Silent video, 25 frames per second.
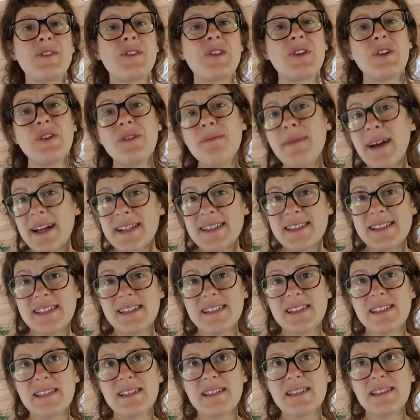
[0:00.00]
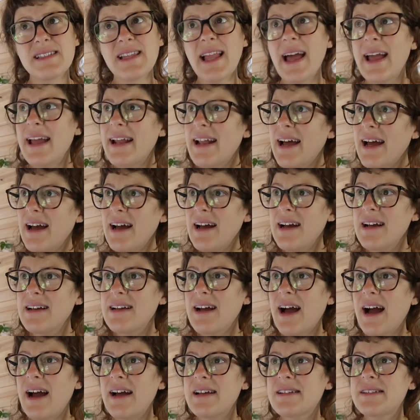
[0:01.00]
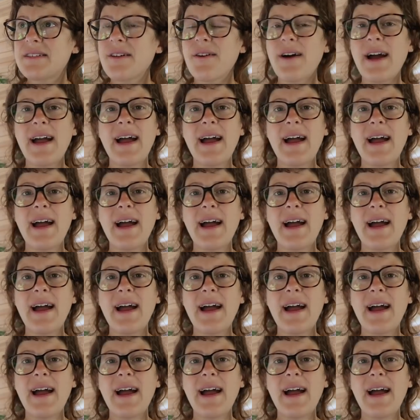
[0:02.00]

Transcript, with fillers: Two months later, so